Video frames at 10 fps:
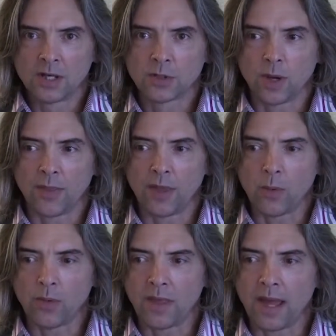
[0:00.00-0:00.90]
So I
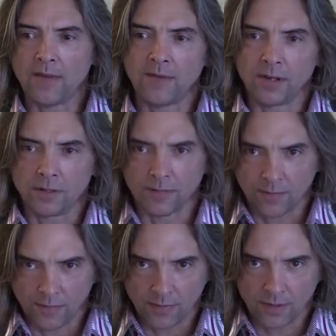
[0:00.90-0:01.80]
think with the advent of
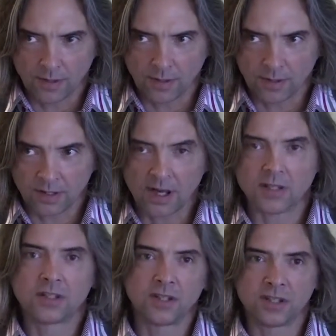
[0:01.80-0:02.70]

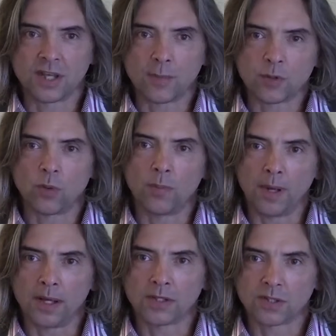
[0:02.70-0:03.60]

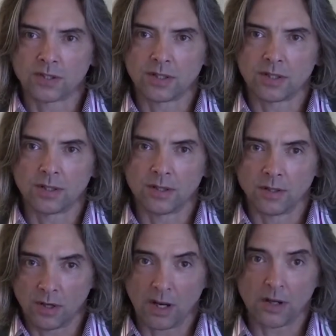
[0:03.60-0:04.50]
conceptual-based
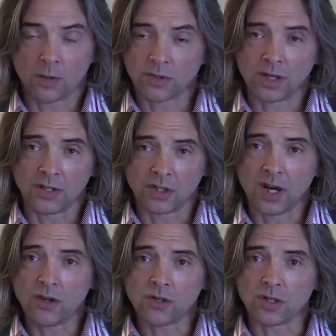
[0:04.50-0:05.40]
nursing
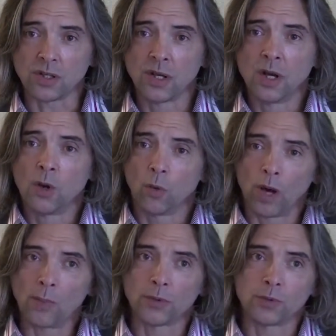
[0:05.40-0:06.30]
education,
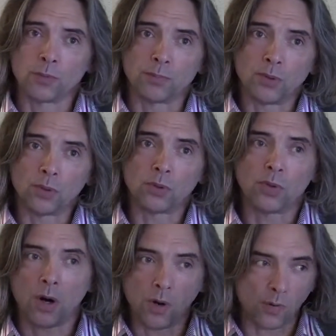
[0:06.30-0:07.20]
we're able to
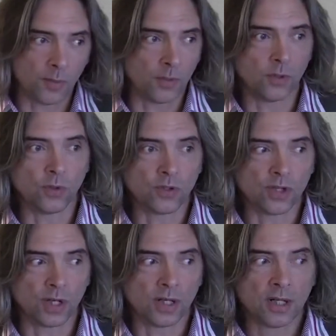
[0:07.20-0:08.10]
pull all the
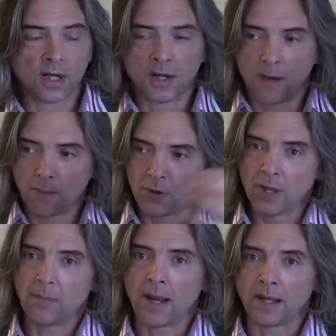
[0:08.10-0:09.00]
minutia, put
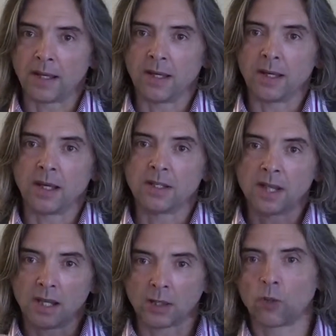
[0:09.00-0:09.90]
it back in, and
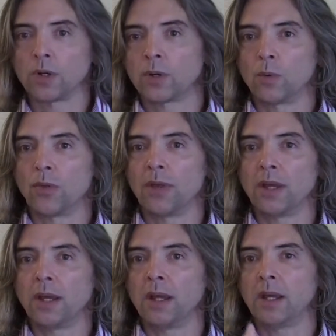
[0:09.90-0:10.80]
take the critical
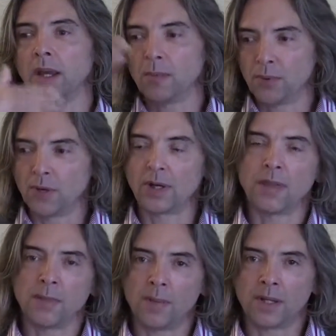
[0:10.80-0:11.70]
thinking and put it
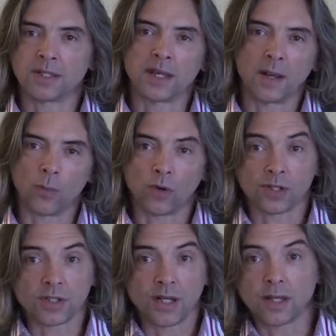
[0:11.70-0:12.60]
at the bedside where
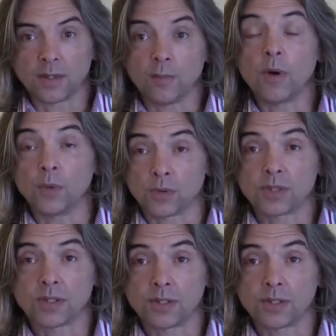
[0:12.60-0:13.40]
it's needed the most.